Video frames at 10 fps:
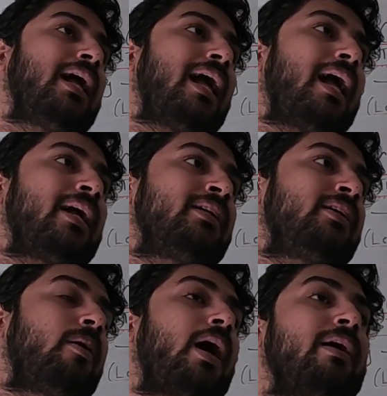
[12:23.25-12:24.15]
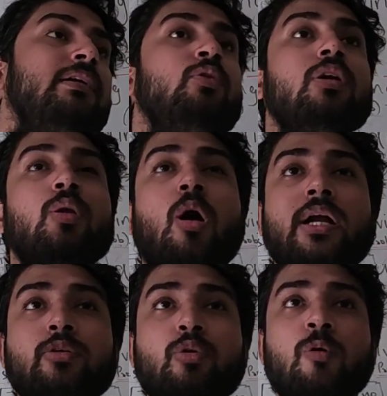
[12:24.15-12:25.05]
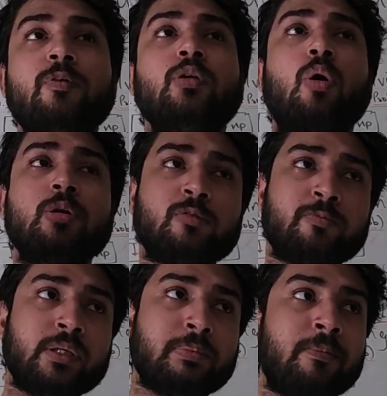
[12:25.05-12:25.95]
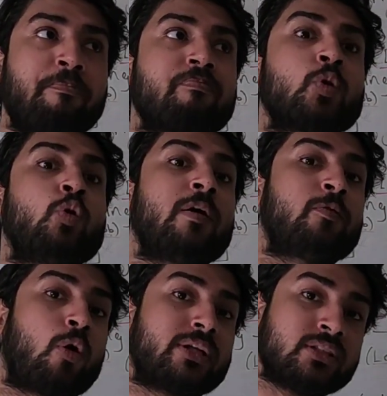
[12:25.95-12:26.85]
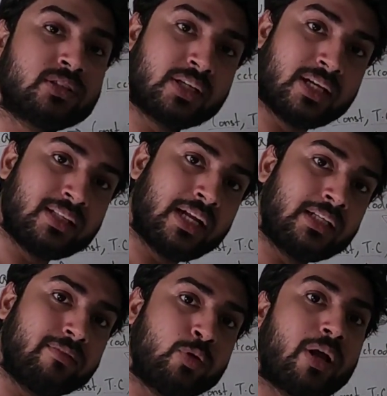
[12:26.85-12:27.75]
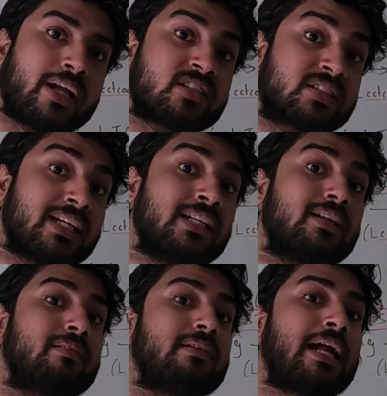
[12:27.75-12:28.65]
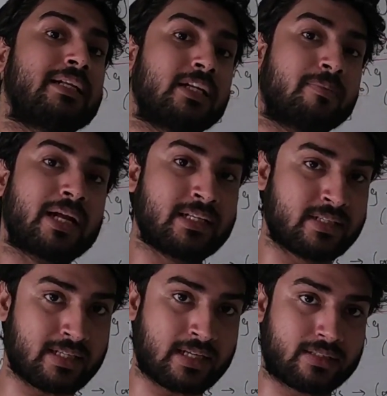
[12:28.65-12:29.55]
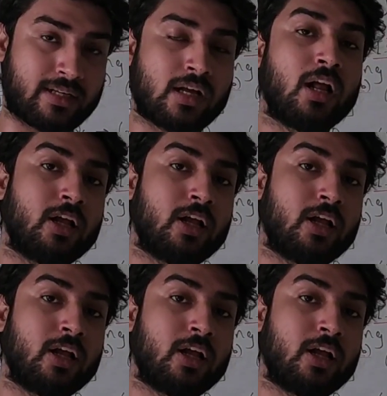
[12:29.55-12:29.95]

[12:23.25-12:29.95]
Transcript: And I know, I know of a lot of people who have gotten stuck in the interview and still ended up getting selected.